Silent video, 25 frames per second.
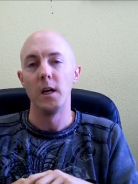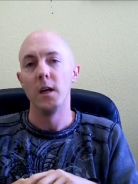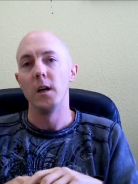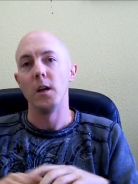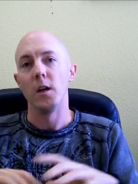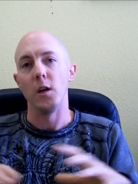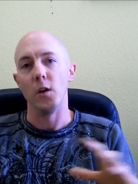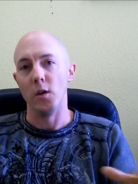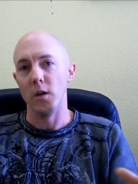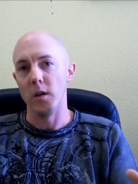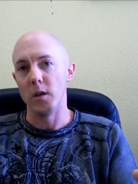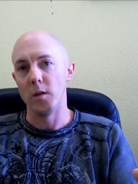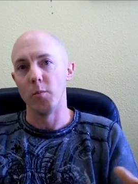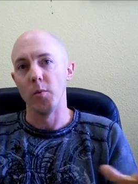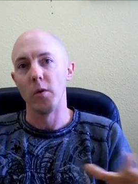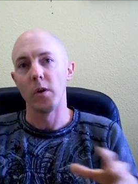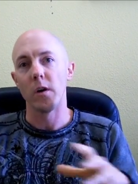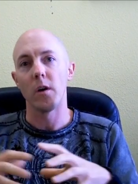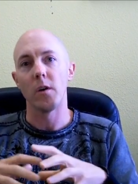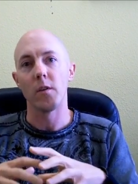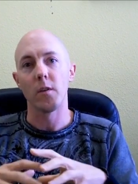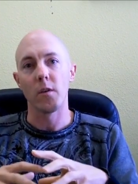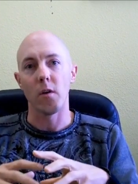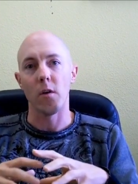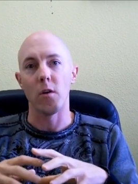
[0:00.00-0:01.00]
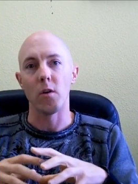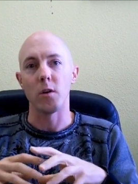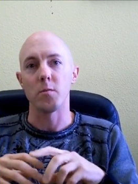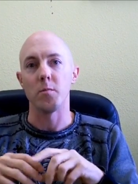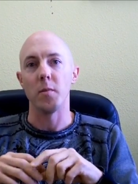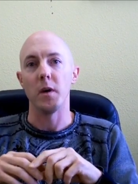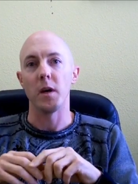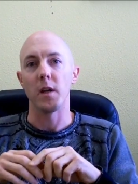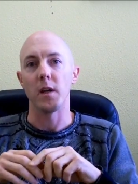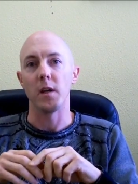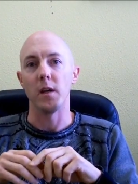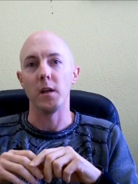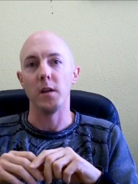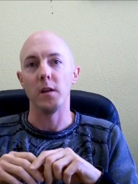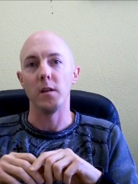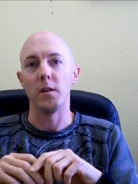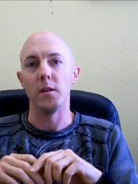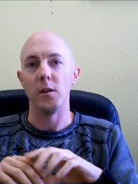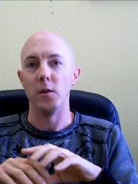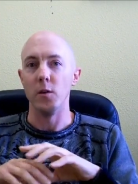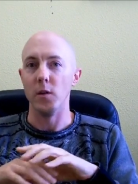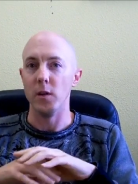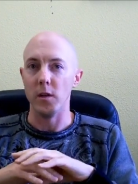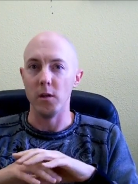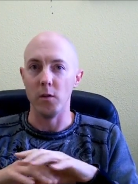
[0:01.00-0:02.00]
you need to bring all the cards back in, you
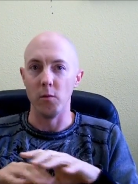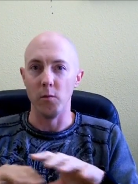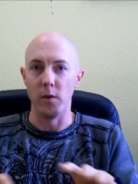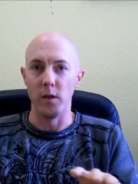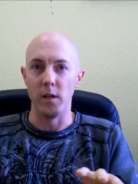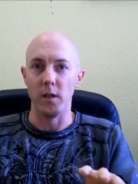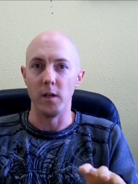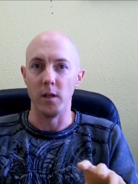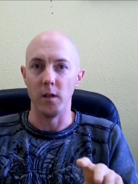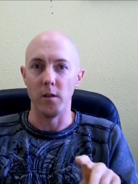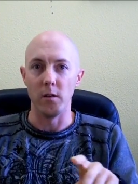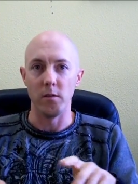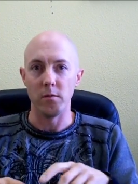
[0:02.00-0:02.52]
need to redeal,